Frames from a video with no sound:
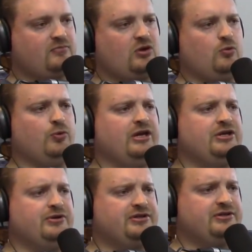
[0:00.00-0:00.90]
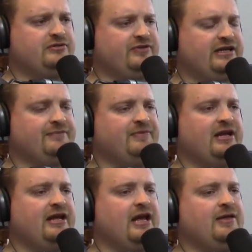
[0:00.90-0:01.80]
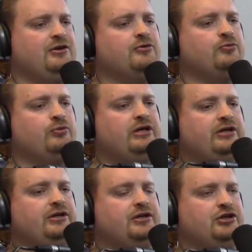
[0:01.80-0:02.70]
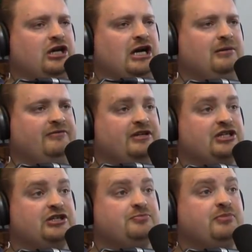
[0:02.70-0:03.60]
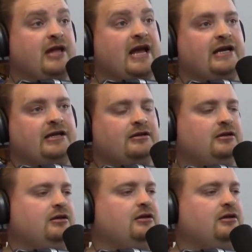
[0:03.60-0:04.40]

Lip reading: where they do it sous vide. And they do a really good job of explaining